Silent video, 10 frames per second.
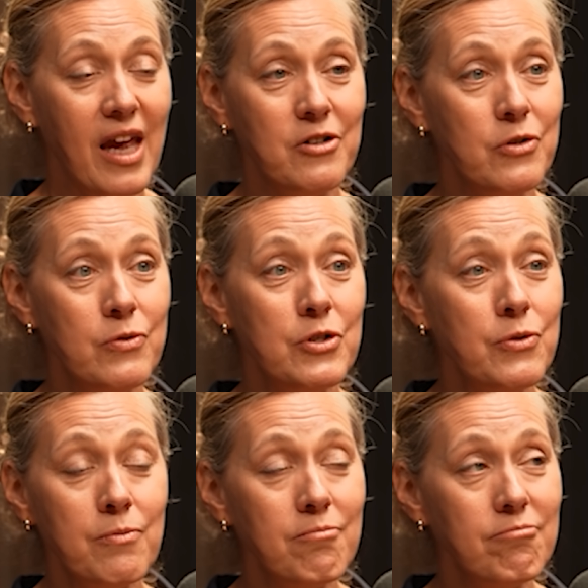and who
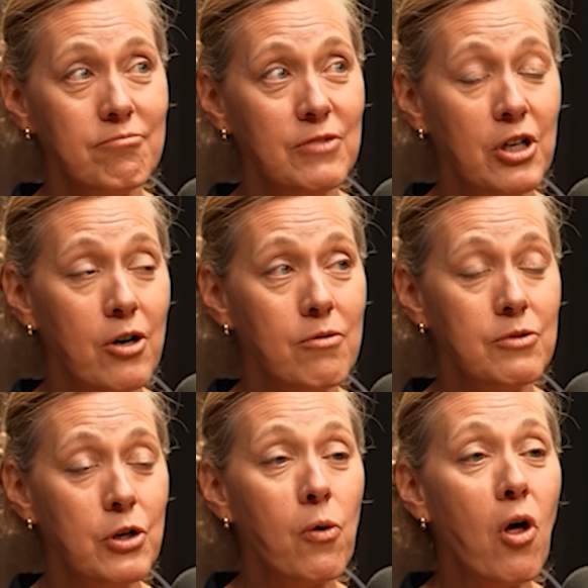do you
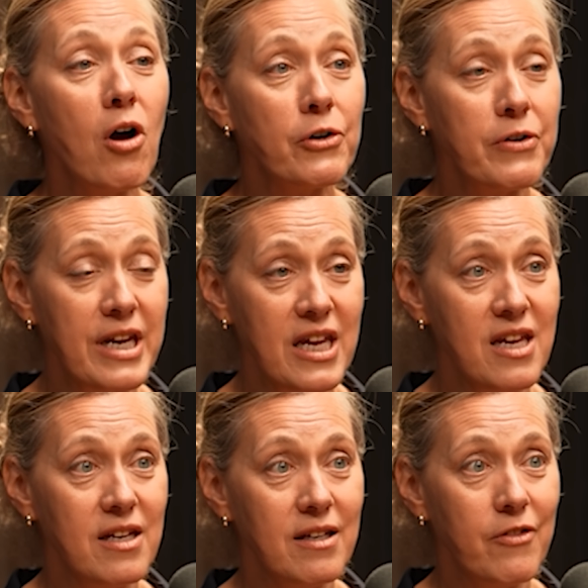know no longer
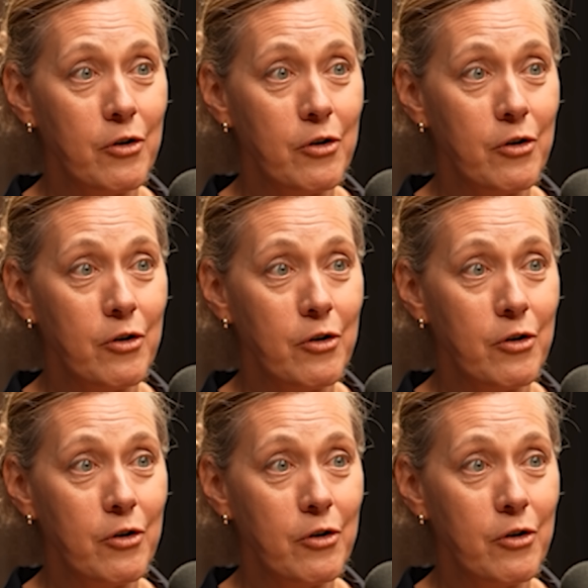need